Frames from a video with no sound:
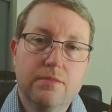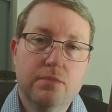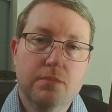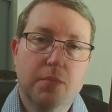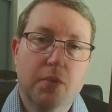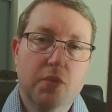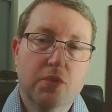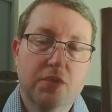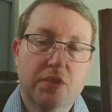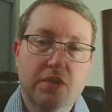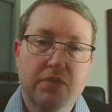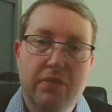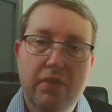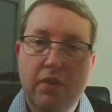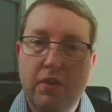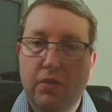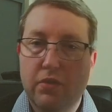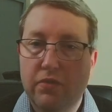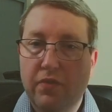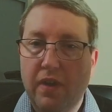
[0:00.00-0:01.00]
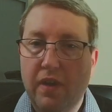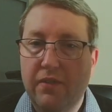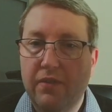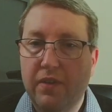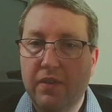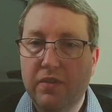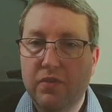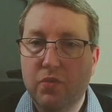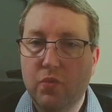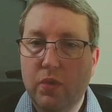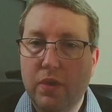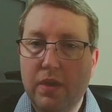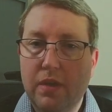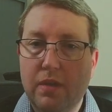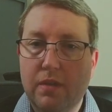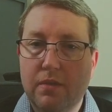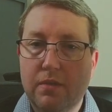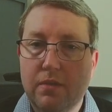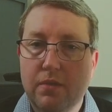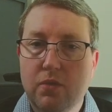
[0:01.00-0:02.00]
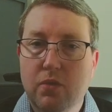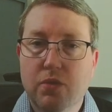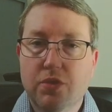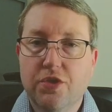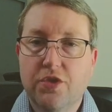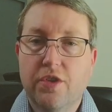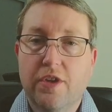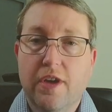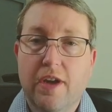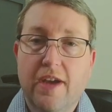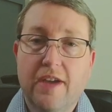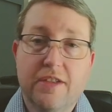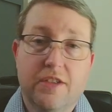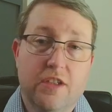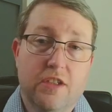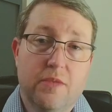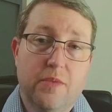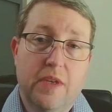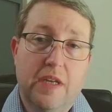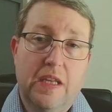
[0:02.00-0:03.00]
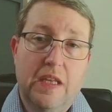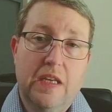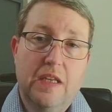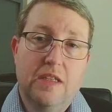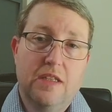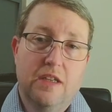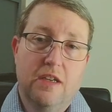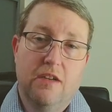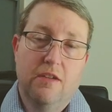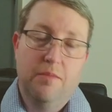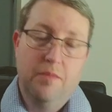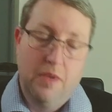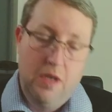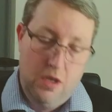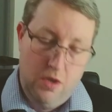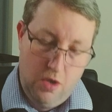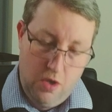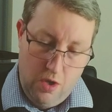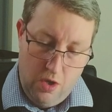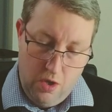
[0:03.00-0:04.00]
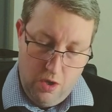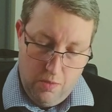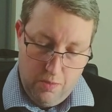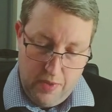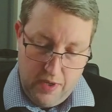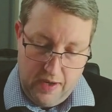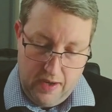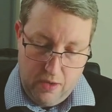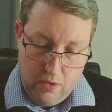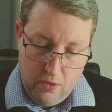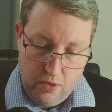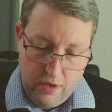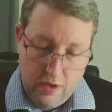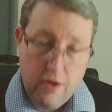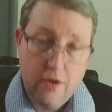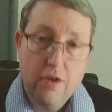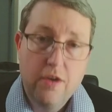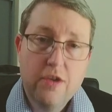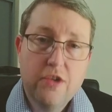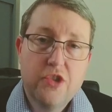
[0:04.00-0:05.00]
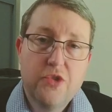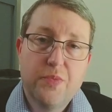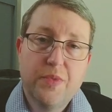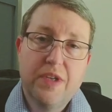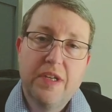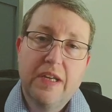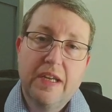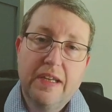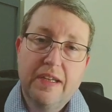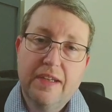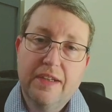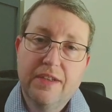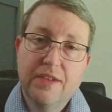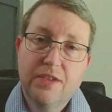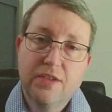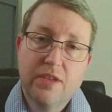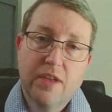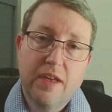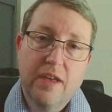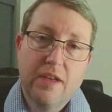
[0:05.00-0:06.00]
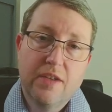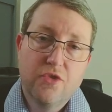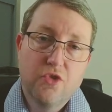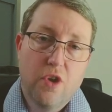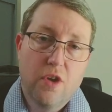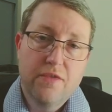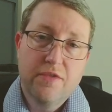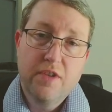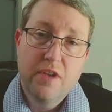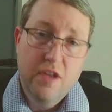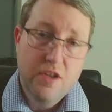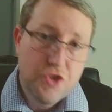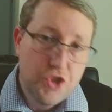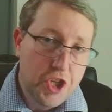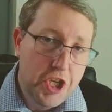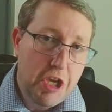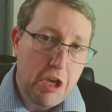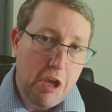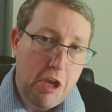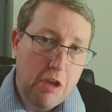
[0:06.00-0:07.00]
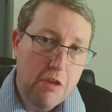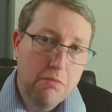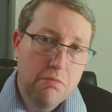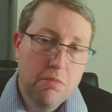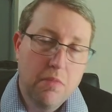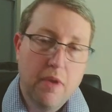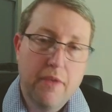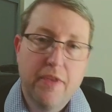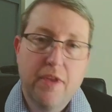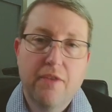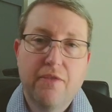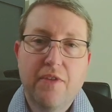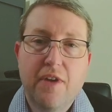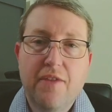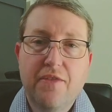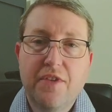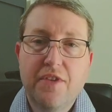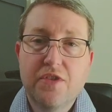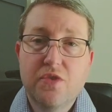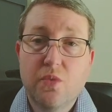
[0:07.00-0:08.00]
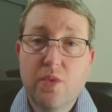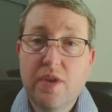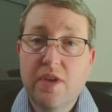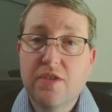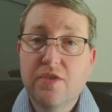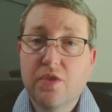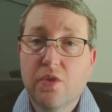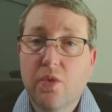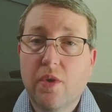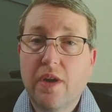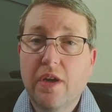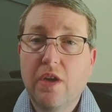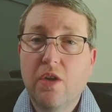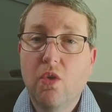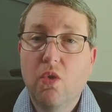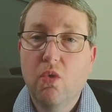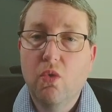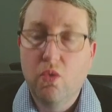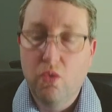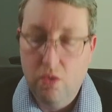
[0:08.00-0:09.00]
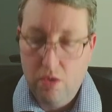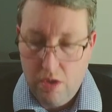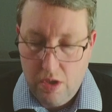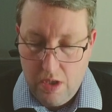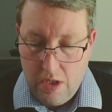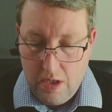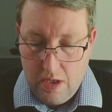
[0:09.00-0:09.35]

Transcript: Post these videos 5 days a week. Of course, you can access them at any time, but our encouragement is that as often as you can, I think 5 days a week is a great goal,